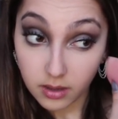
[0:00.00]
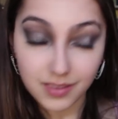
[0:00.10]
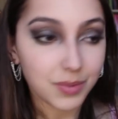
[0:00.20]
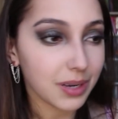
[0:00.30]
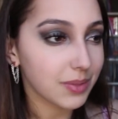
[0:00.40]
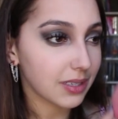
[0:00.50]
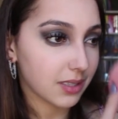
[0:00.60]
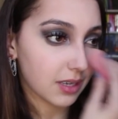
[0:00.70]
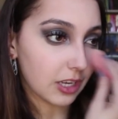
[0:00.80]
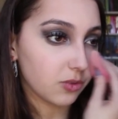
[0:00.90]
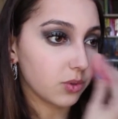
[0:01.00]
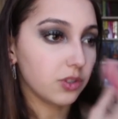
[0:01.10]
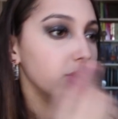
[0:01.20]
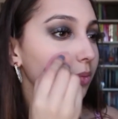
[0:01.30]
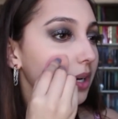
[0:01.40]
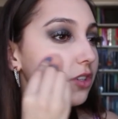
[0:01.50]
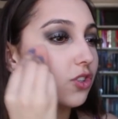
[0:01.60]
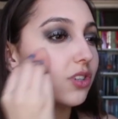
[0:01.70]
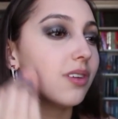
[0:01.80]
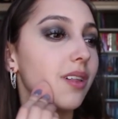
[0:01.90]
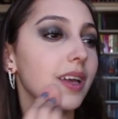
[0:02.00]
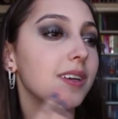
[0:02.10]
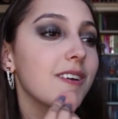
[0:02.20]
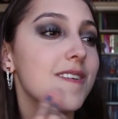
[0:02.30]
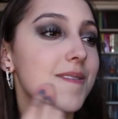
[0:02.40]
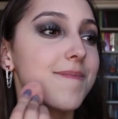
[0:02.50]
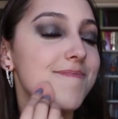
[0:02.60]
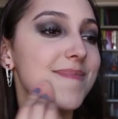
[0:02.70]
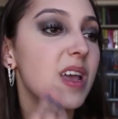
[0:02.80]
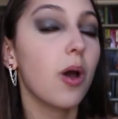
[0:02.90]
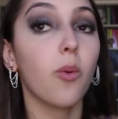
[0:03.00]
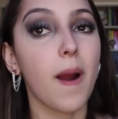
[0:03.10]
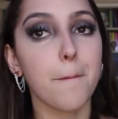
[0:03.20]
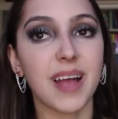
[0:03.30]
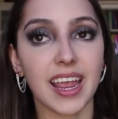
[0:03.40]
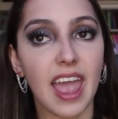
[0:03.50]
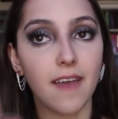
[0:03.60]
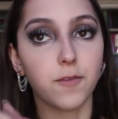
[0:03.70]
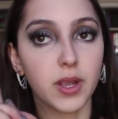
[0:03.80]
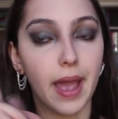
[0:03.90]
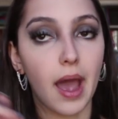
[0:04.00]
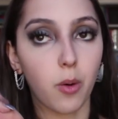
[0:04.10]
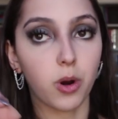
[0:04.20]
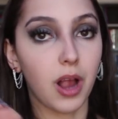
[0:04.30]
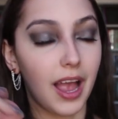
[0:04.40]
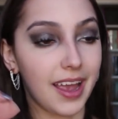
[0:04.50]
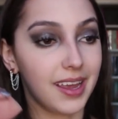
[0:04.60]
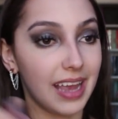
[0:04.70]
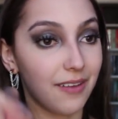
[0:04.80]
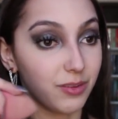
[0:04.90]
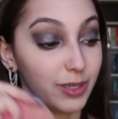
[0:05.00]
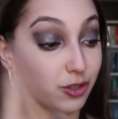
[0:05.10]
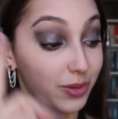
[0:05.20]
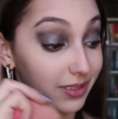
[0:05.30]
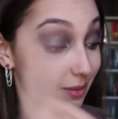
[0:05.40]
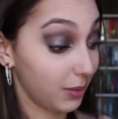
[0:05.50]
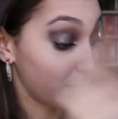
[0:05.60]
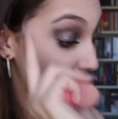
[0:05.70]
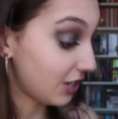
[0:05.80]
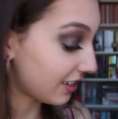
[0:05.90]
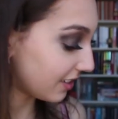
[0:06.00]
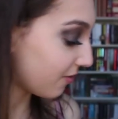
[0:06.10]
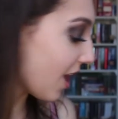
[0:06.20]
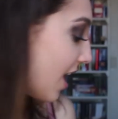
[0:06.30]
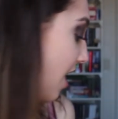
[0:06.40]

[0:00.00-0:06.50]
sometimes I schedule too much, like where I'm like every hour I have to be doing something productive.